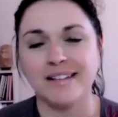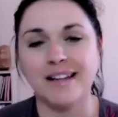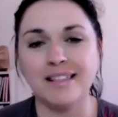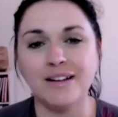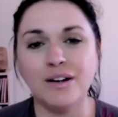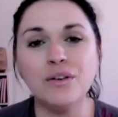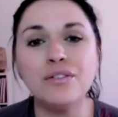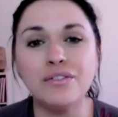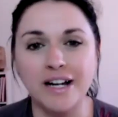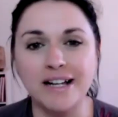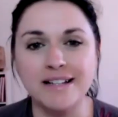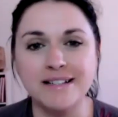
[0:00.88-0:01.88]
Hello,
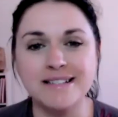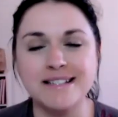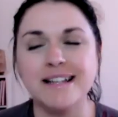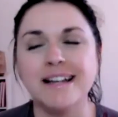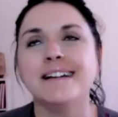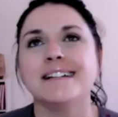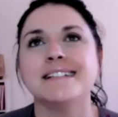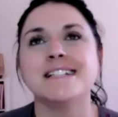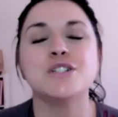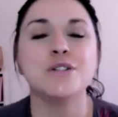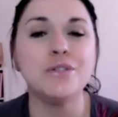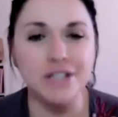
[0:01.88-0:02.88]
friends.
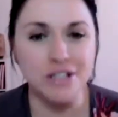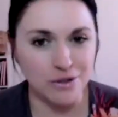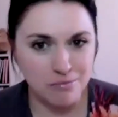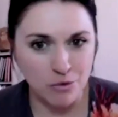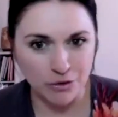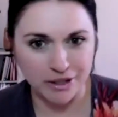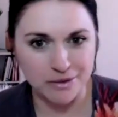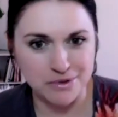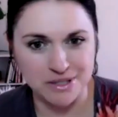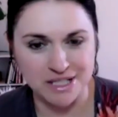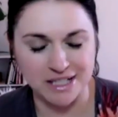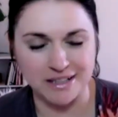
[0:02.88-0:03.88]
Did you know that your morning
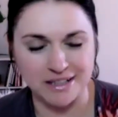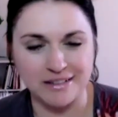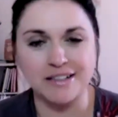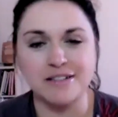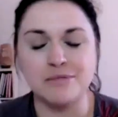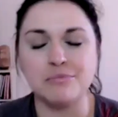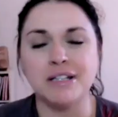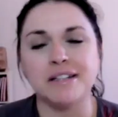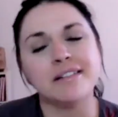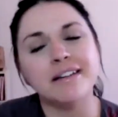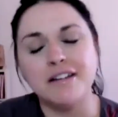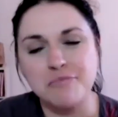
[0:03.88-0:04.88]
routine can
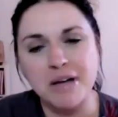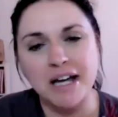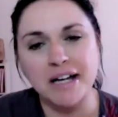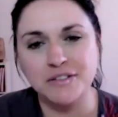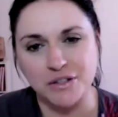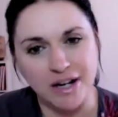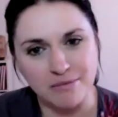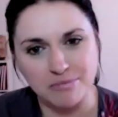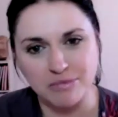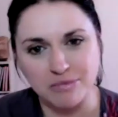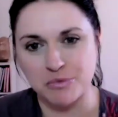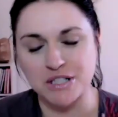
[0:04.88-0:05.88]
completely impact your high
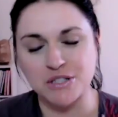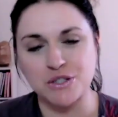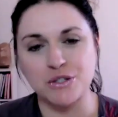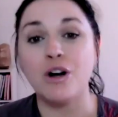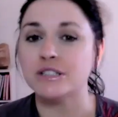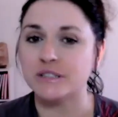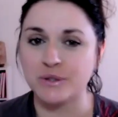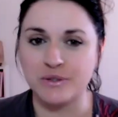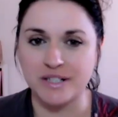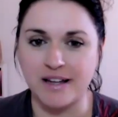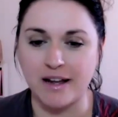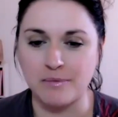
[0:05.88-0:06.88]
blood pressure, also
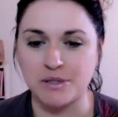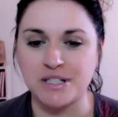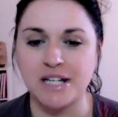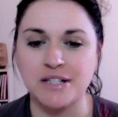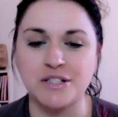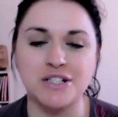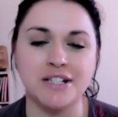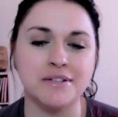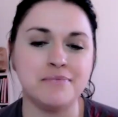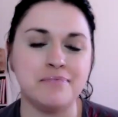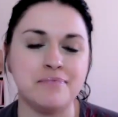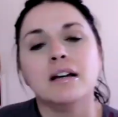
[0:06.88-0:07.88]
known as hypertension?
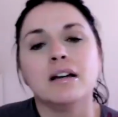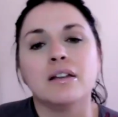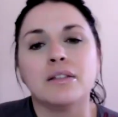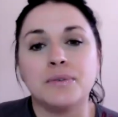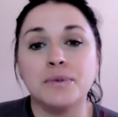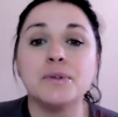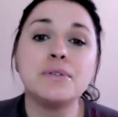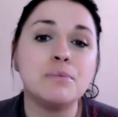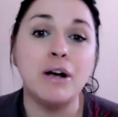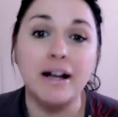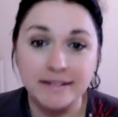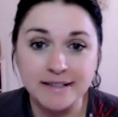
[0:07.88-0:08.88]
Through the
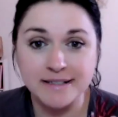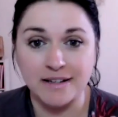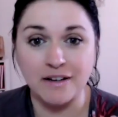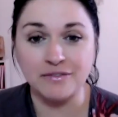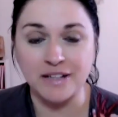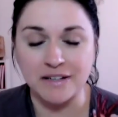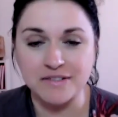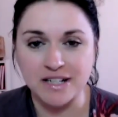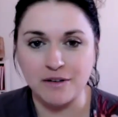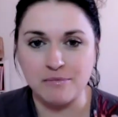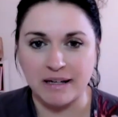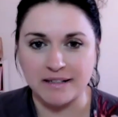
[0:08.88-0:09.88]
practice of
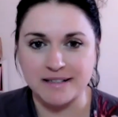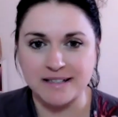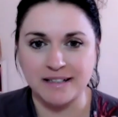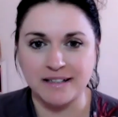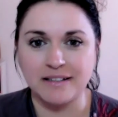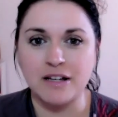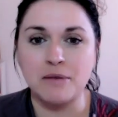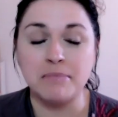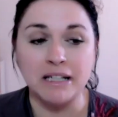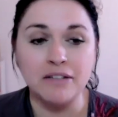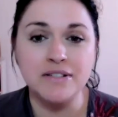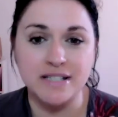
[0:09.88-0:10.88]
lifestyle medicine,
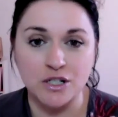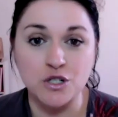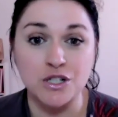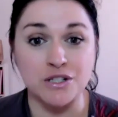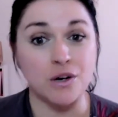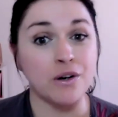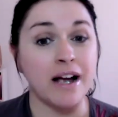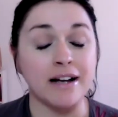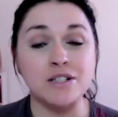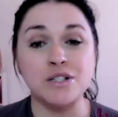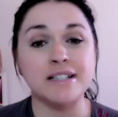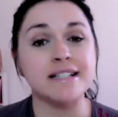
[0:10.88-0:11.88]
many physicians are
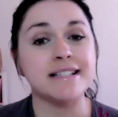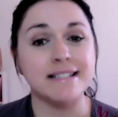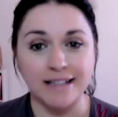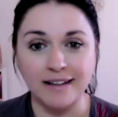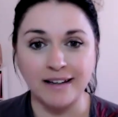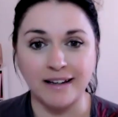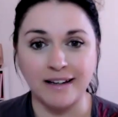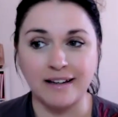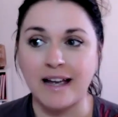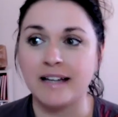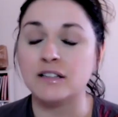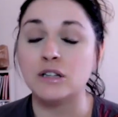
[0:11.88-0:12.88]
actually
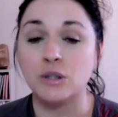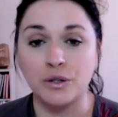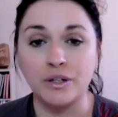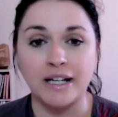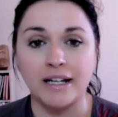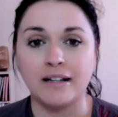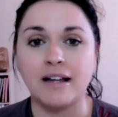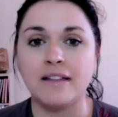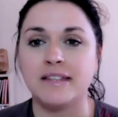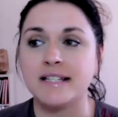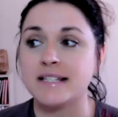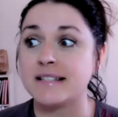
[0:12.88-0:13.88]
seeing and learning.
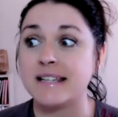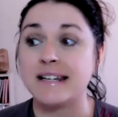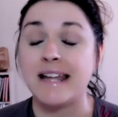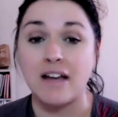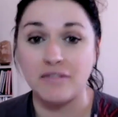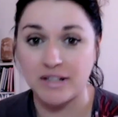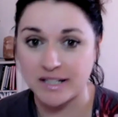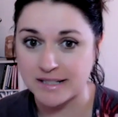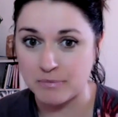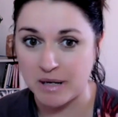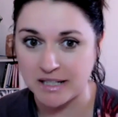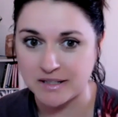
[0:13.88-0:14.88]
This is an
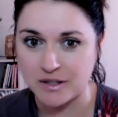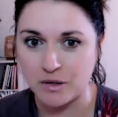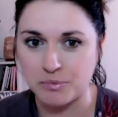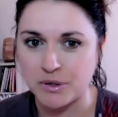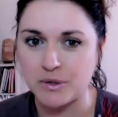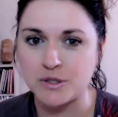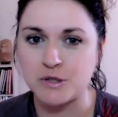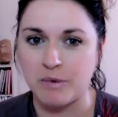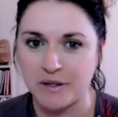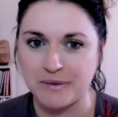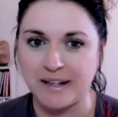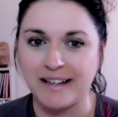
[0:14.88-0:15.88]
evidence based approach,
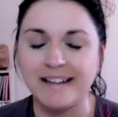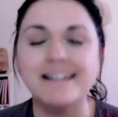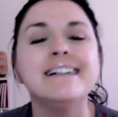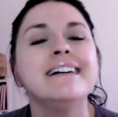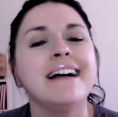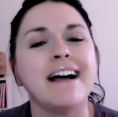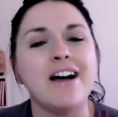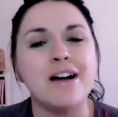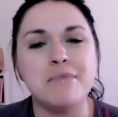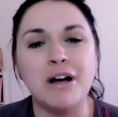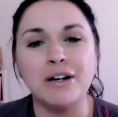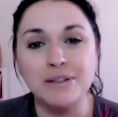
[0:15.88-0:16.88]
by the way,
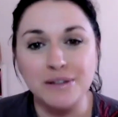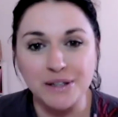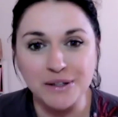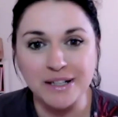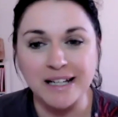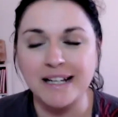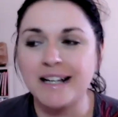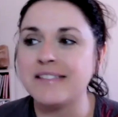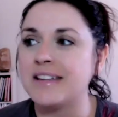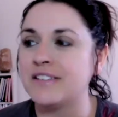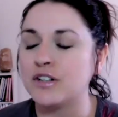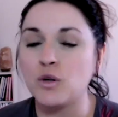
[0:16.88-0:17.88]
um, are learning
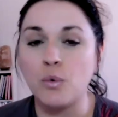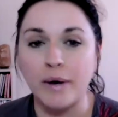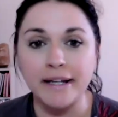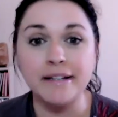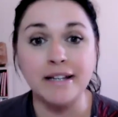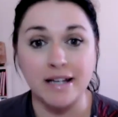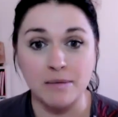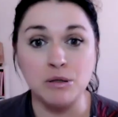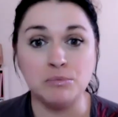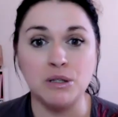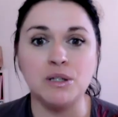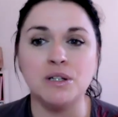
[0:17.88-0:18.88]
that they're quite
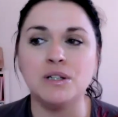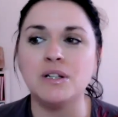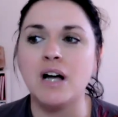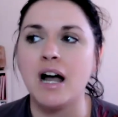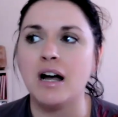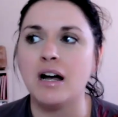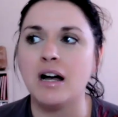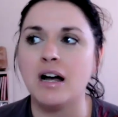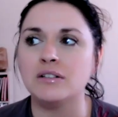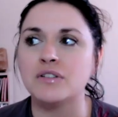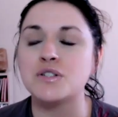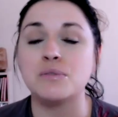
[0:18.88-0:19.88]
capable
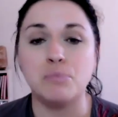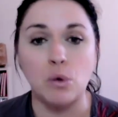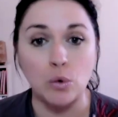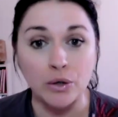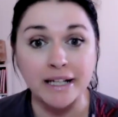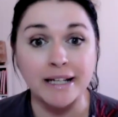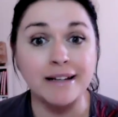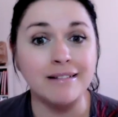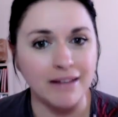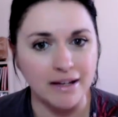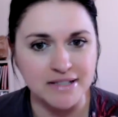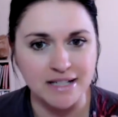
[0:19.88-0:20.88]
of
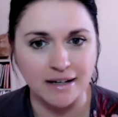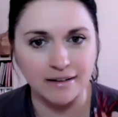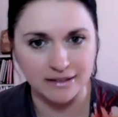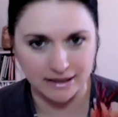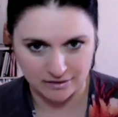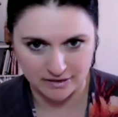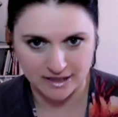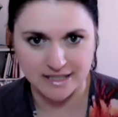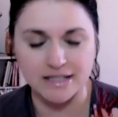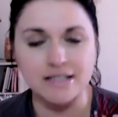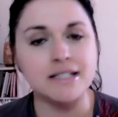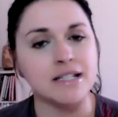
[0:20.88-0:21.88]
supporting lifestyle
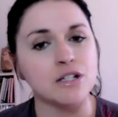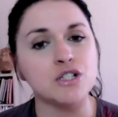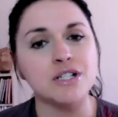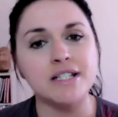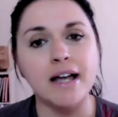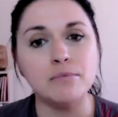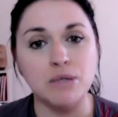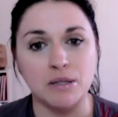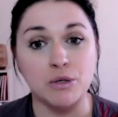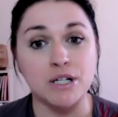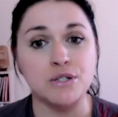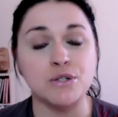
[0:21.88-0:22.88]
illnesses such as high
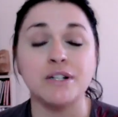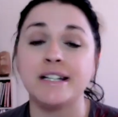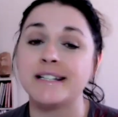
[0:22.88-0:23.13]
blood pressure.